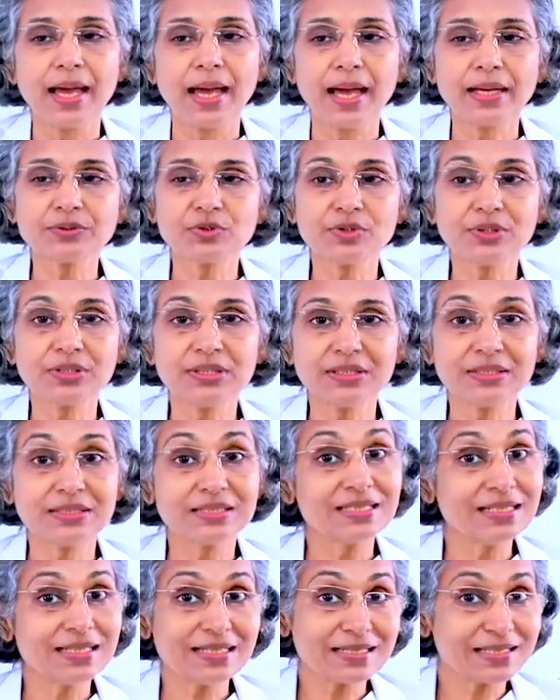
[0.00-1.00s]
Actually,
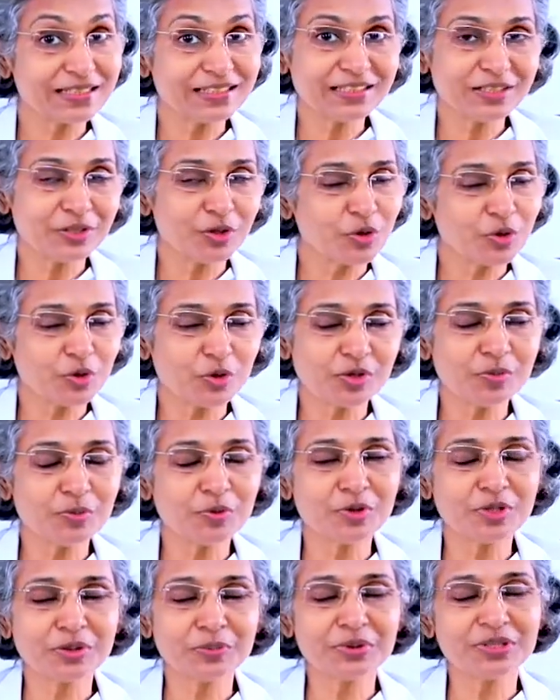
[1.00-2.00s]
she has tried not only
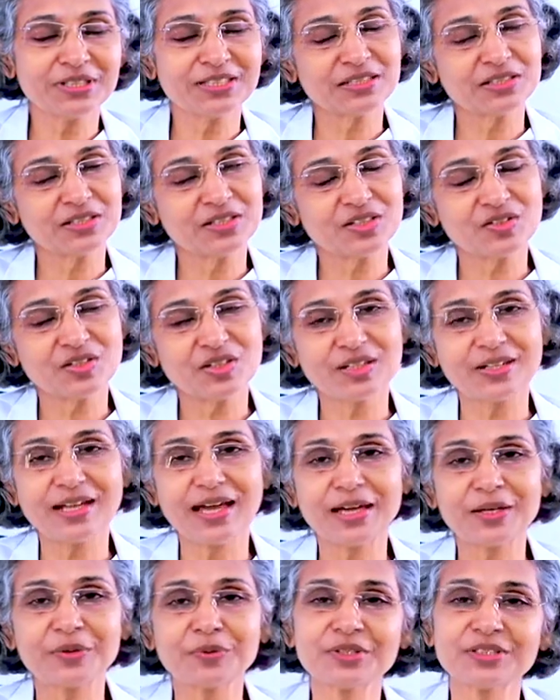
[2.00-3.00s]
modern medicine, she has tried
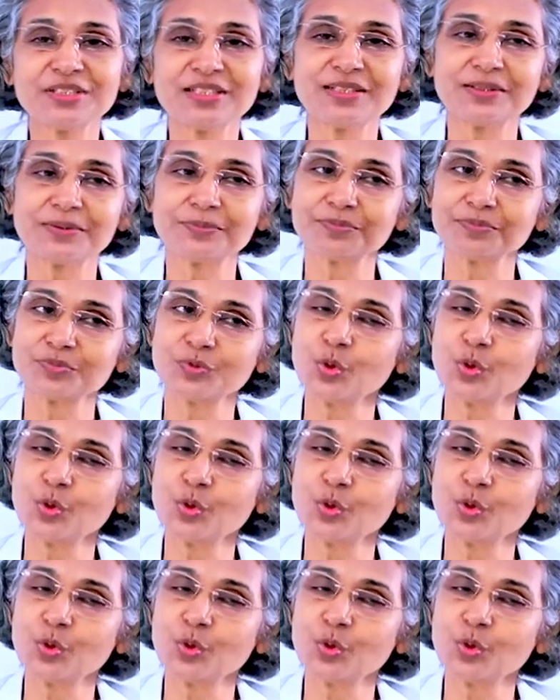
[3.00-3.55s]
Ayurveda,